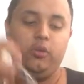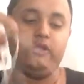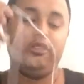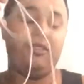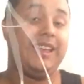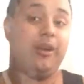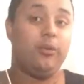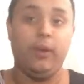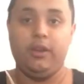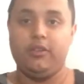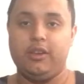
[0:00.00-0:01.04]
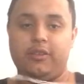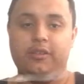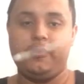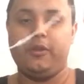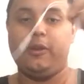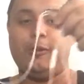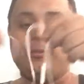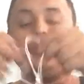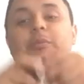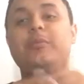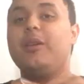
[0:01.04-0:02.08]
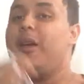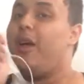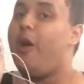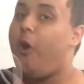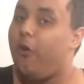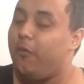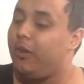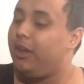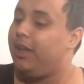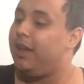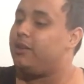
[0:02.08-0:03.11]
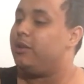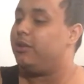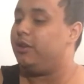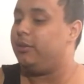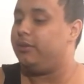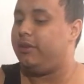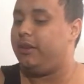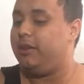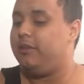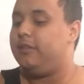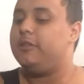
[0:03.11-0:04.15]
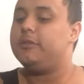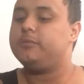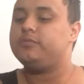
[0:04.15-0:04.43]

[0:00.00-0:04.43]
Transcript: They're just outrageous. So hopefully I don't lose these.